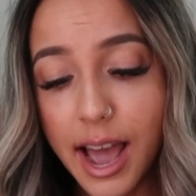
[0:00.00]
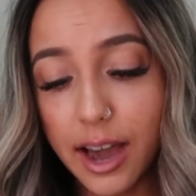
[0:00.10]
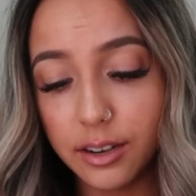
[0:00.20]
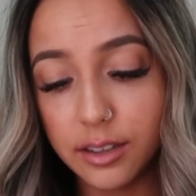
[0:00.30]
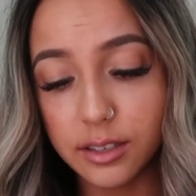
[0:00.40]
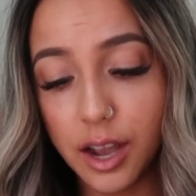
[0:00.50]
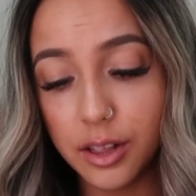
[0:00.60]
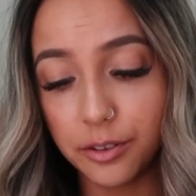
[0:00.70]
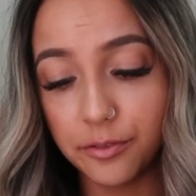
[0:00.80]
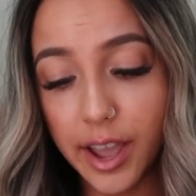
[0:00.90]
How did this
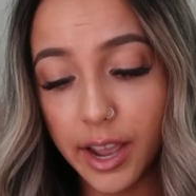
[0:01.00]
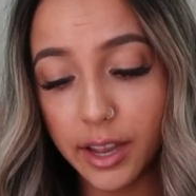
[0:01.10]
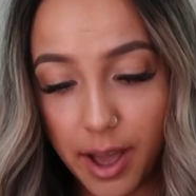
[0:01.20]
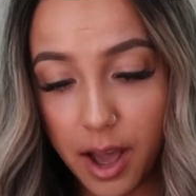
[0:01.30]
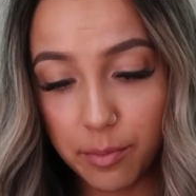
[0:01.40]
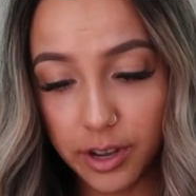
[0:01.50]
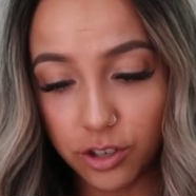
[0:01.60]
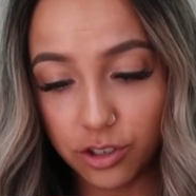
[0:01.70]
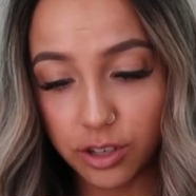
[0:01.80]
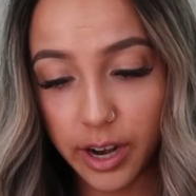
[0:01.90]
color fade? How
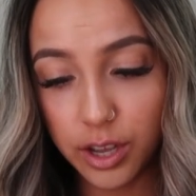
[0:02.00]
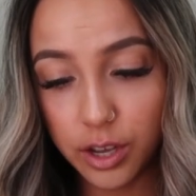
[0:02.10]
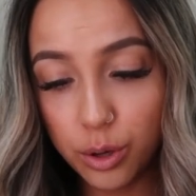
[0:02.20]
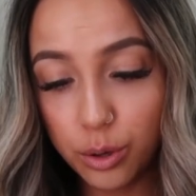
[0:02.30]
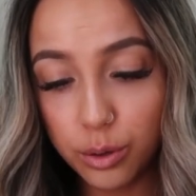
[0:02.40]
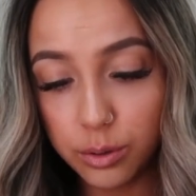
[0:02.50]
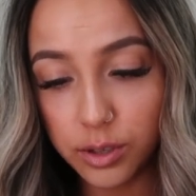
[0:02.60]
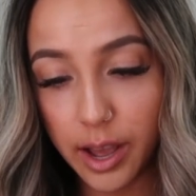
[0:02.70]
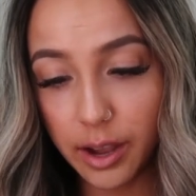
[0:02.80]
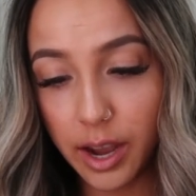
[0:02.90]
much did I use?
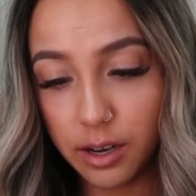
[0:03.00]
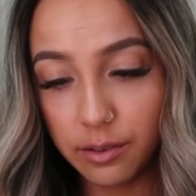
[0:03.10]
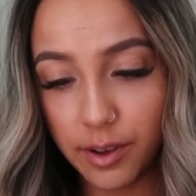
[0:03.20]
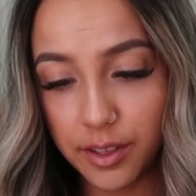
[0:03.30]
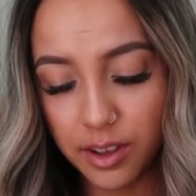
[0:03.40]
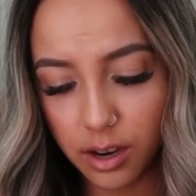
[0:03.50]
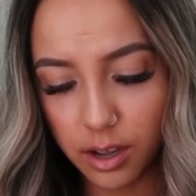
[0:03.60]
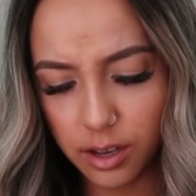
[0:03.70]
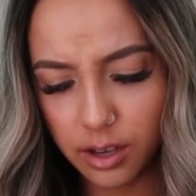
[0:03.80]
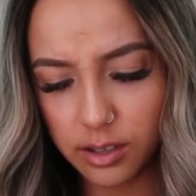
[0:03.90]
I kind of, I think I
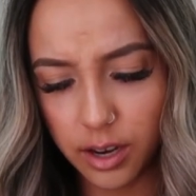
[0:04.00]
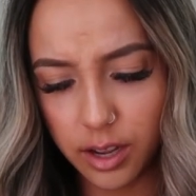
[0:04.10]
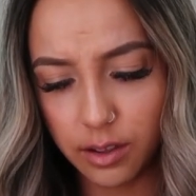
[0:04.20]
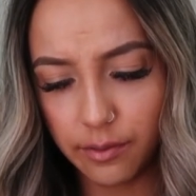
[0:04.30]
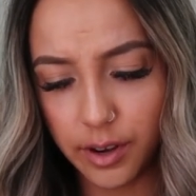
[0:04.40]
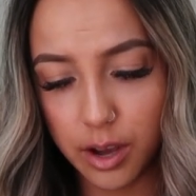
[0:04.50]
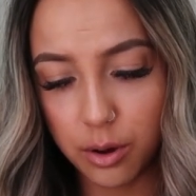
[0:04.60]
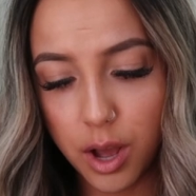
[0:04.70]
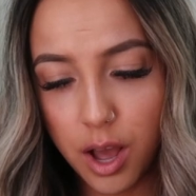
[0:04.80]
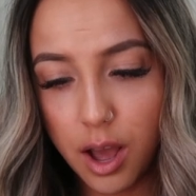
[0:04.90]
thought I said it in the
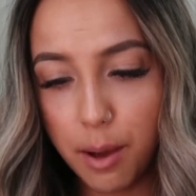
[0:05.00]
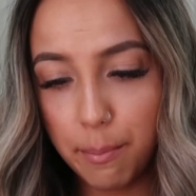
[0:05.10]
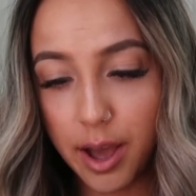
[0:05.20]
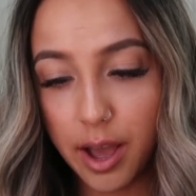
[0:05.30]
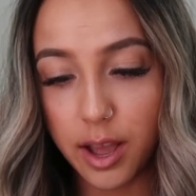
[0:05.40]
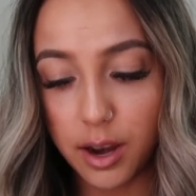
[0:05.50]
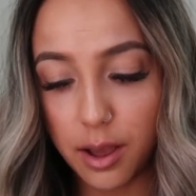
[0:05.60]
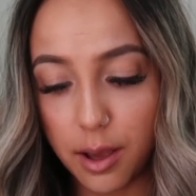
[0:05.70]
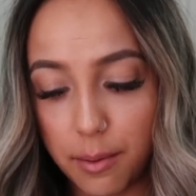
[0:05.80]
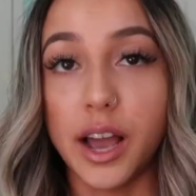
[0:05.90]
video, but
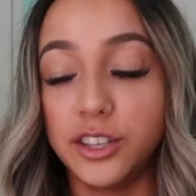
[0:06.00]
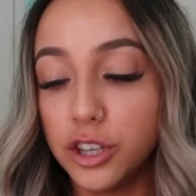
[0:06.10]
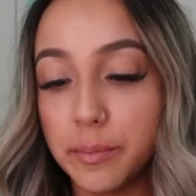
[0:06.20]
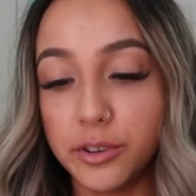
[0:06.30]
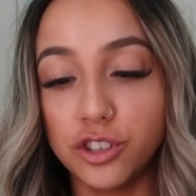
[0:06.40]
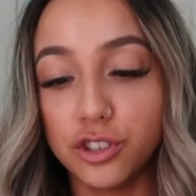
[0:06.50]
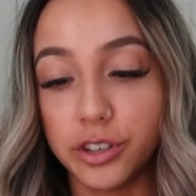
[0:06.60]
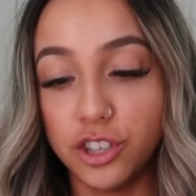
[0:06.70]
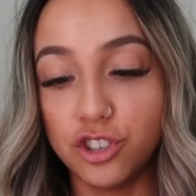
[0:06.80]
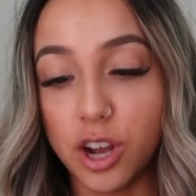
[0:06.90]
I took a bunch of
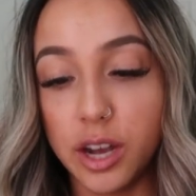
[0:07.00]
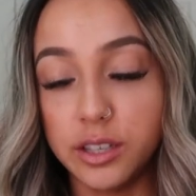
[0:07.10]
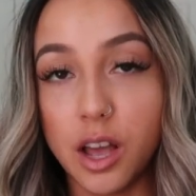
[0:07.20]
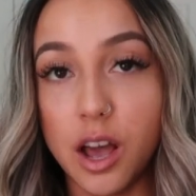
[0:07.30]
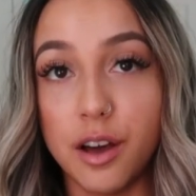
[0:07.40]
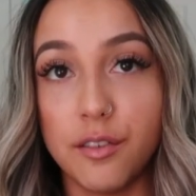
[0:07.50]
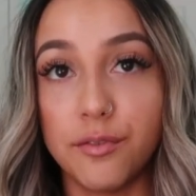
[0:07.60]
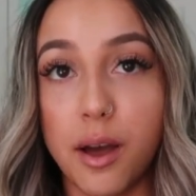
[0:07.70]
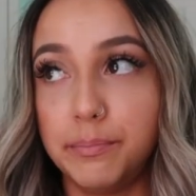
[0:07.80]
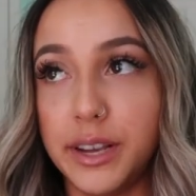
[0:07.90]
screenshots
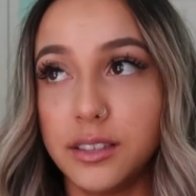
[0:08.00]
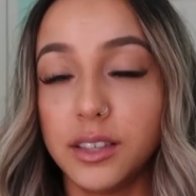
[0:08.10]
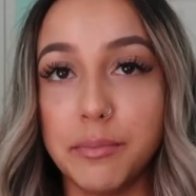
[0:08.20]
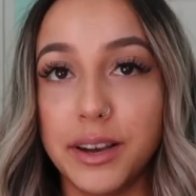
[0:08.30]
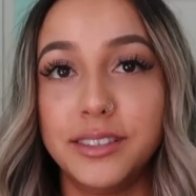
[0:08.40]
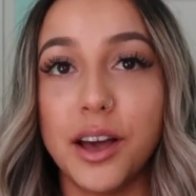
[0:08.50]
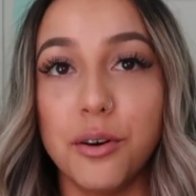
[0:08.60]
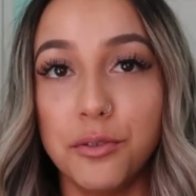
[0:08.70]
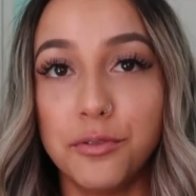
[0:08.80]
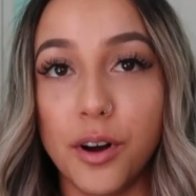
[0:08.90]
of basically
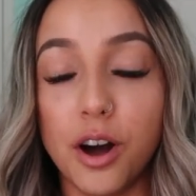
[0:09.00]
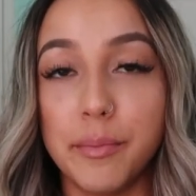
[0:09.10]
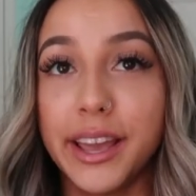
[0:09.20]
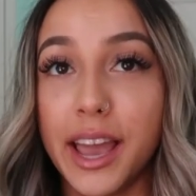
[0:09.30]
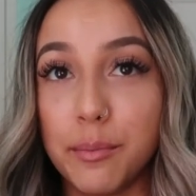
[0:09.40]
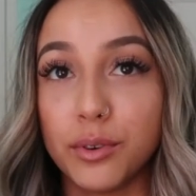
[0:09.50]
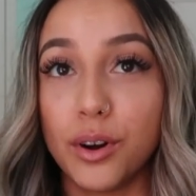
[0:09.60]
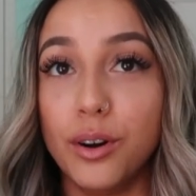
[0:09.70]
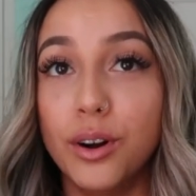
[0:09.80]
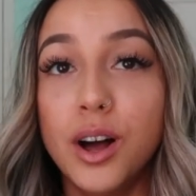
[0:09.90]
myself on my camera
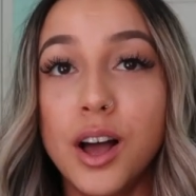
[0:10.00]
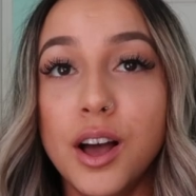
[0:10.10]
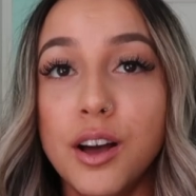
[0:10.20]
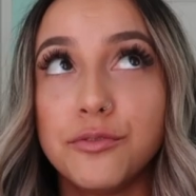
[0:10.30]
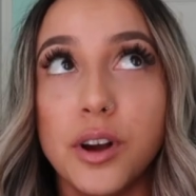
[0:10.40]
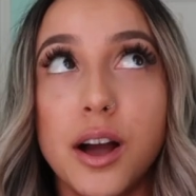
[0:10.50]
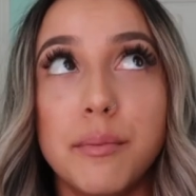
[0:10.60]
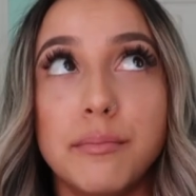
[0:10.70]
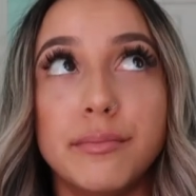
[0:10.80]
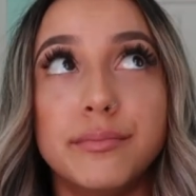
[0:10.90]
roll
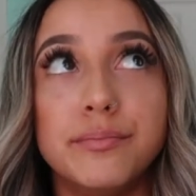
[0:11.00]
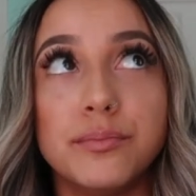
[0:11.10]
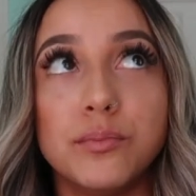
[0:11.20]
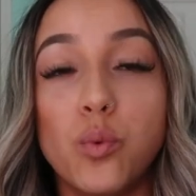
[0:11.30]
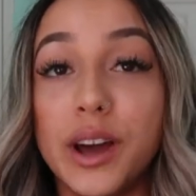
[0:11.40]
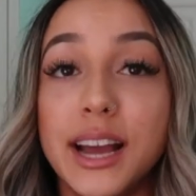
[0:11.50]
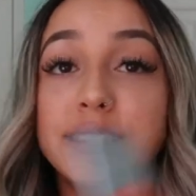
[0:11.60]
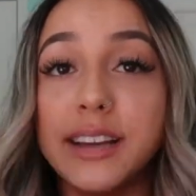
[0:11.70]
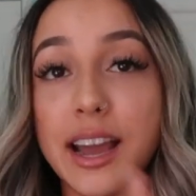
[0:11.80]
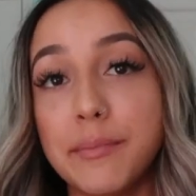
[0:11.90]
from when I
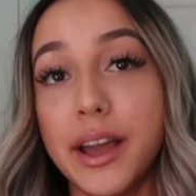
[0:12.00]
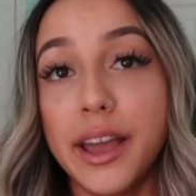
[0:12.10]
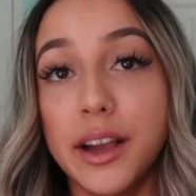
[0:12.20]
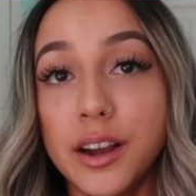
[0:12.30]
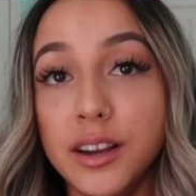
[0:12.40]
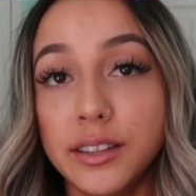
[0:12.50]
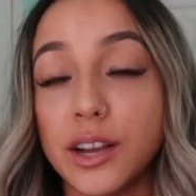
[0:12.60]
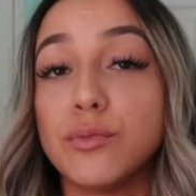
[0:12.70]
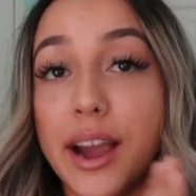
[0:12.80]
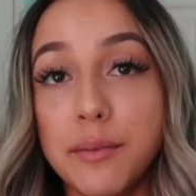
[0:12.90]
dyed my hair,
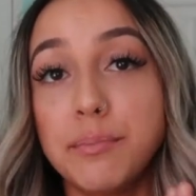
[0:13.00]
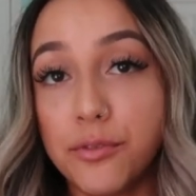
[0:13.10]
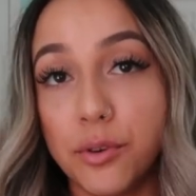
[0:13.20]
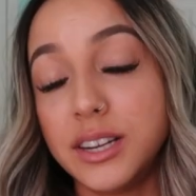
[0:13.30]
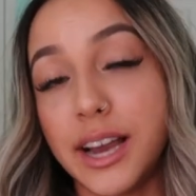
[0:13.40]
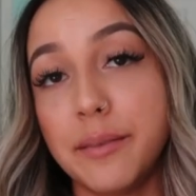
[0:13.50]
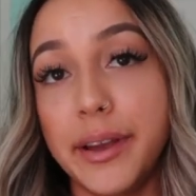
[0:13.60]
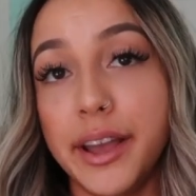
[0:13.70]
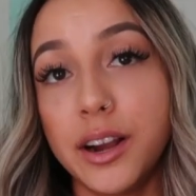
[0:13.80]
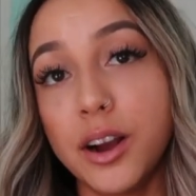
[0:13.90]
like right before I dyed my
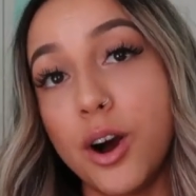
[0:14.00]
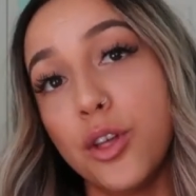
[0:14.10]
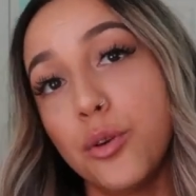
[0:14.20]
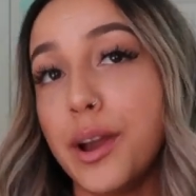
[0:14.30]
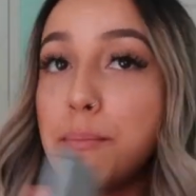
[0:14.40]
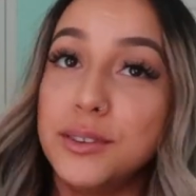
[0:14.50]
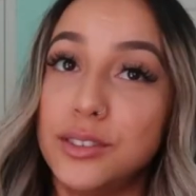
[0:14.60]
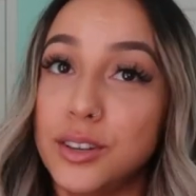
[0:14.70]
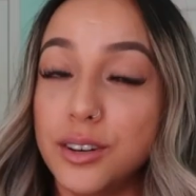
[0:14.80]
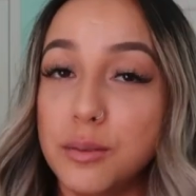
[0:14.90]
hair, all the way up
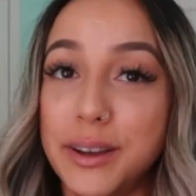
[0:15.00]
until